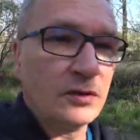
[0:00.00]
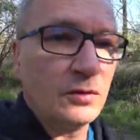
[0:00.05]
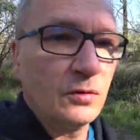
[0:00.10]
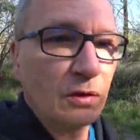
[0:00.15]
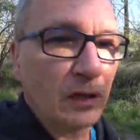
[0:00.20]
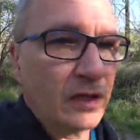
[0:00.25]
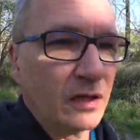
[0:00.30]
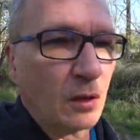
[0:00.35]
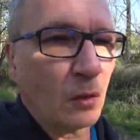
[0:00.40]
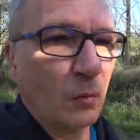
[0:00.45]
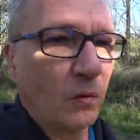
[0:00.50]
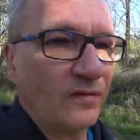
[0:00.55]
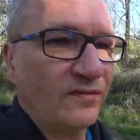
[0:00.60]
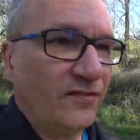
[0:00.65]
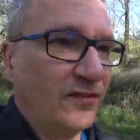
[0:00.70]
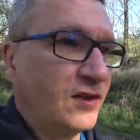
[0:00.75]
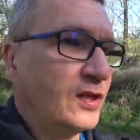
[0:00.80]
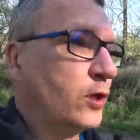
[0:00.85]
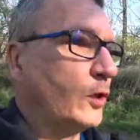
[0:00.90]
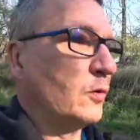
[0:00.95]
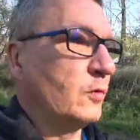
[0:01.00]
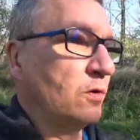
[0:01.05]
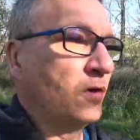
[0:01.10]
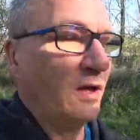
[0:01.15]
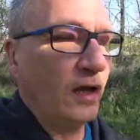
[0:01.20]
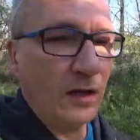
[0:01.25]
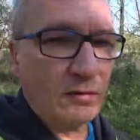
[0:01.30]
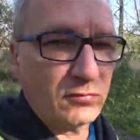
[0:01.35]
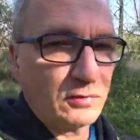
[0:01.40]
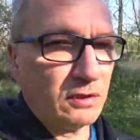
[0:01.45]
you'll get a video
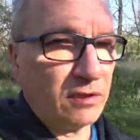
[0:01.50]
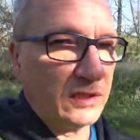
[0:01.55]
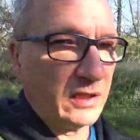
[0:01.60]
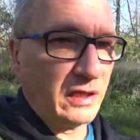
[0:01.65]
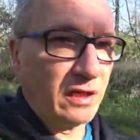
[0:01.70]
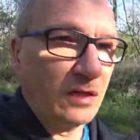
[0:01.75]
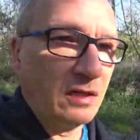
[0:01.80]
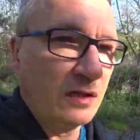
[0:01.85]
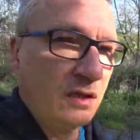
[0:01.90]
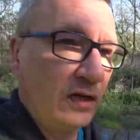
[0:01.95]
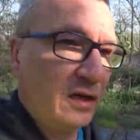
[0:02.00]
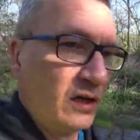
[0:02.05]
every day.